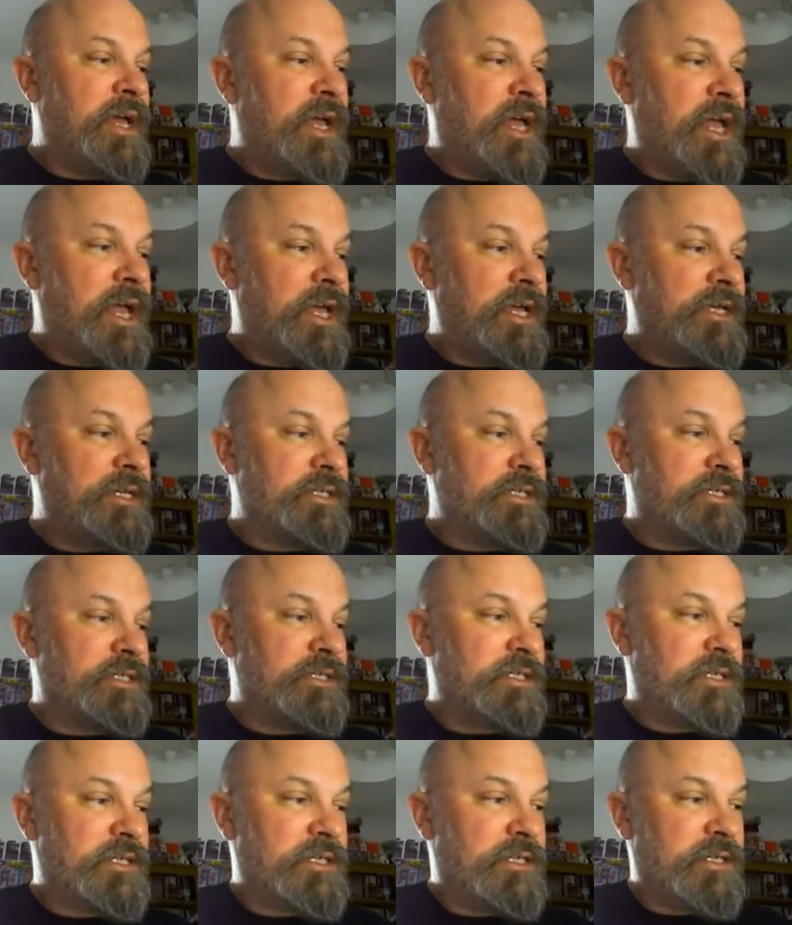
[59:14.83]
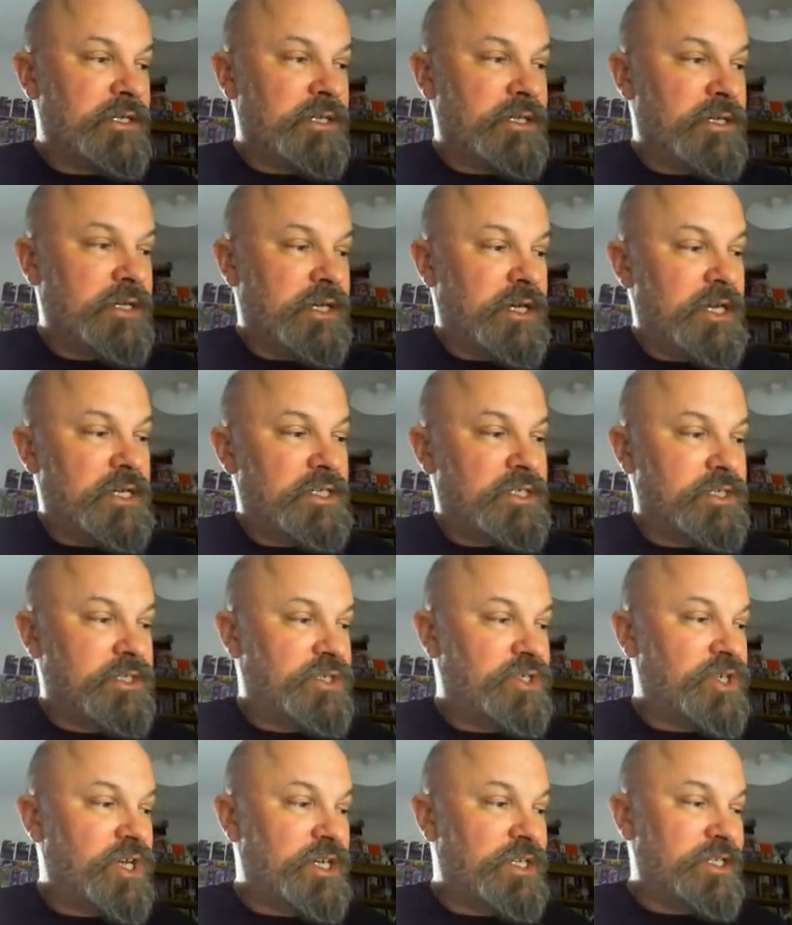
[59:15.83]
is he's
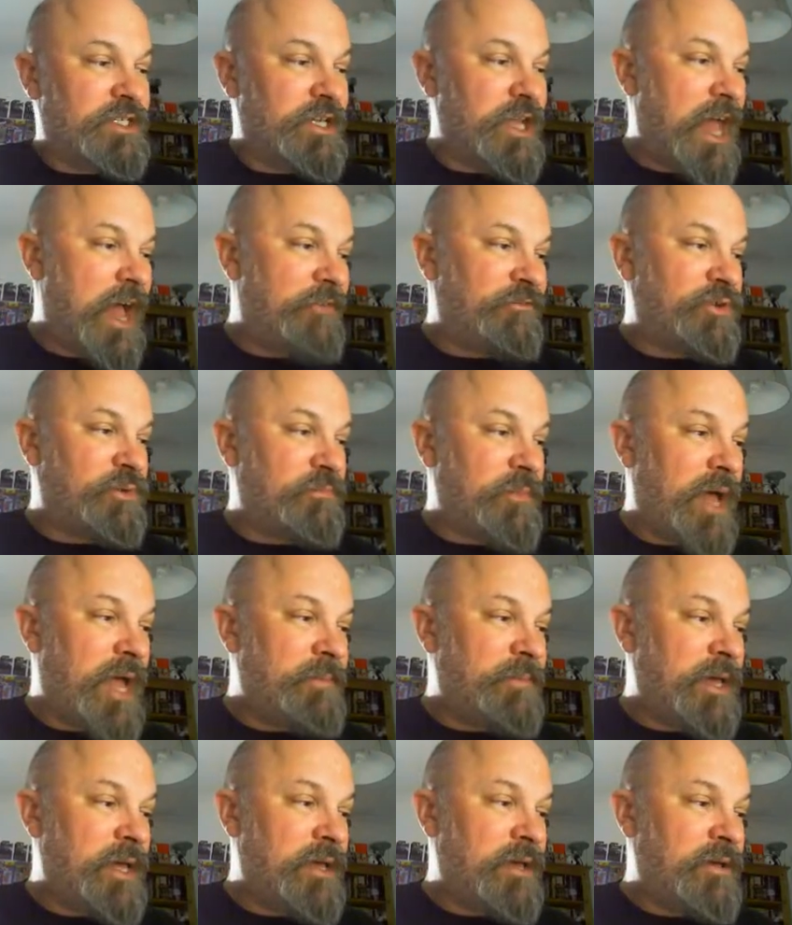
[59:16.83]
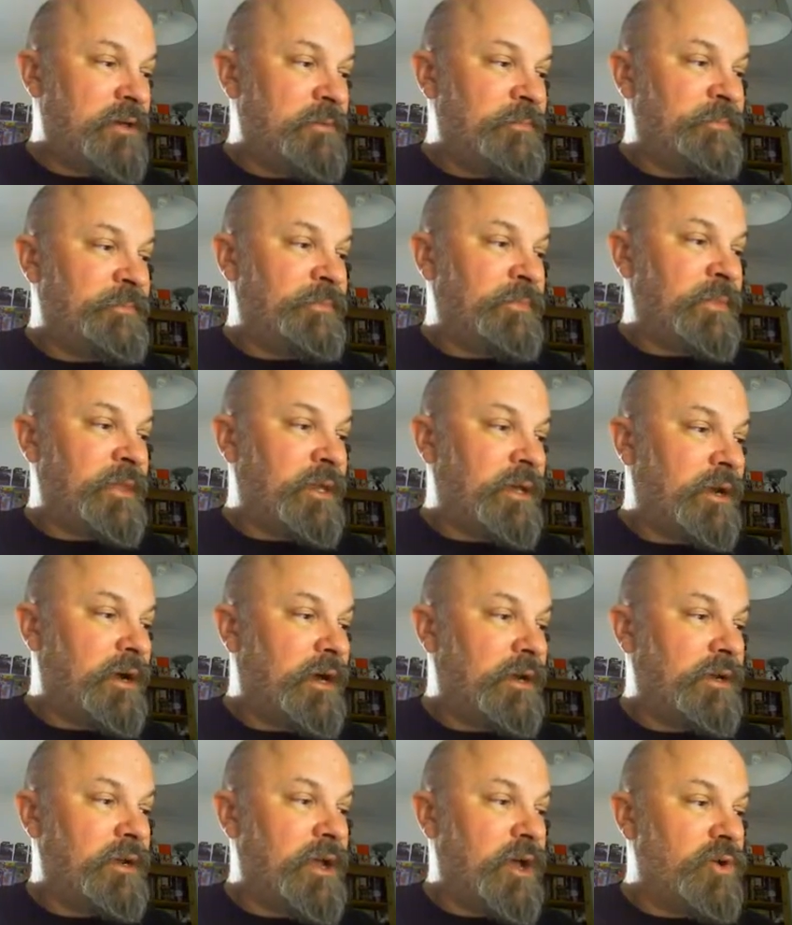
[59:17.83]
just left maybe. I
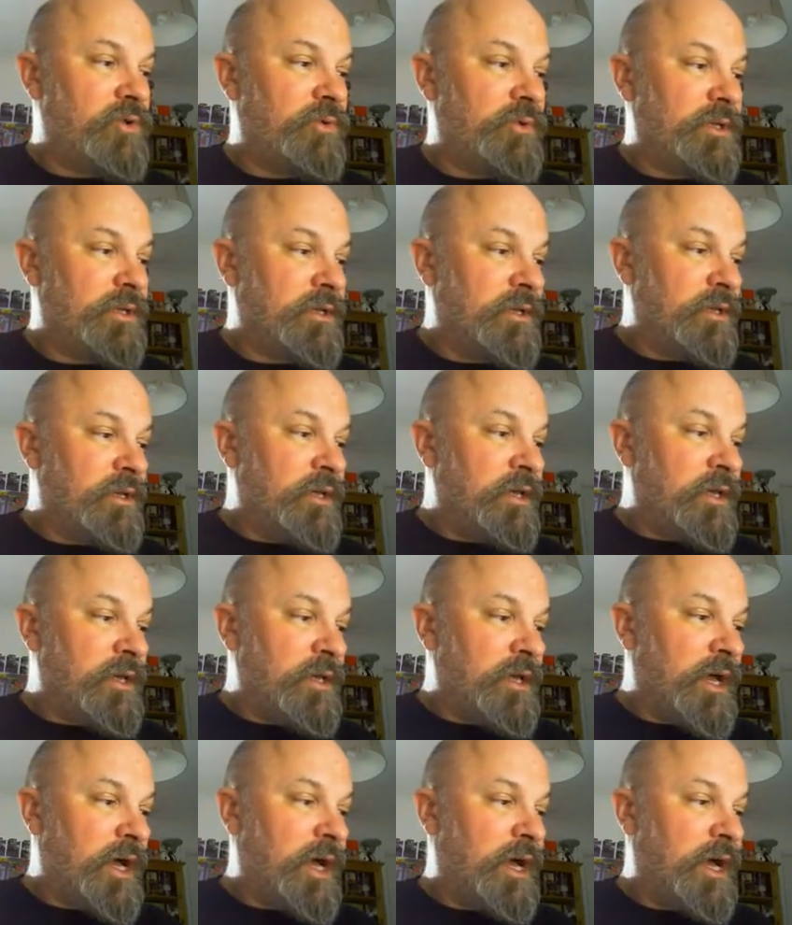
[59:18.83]
don't know.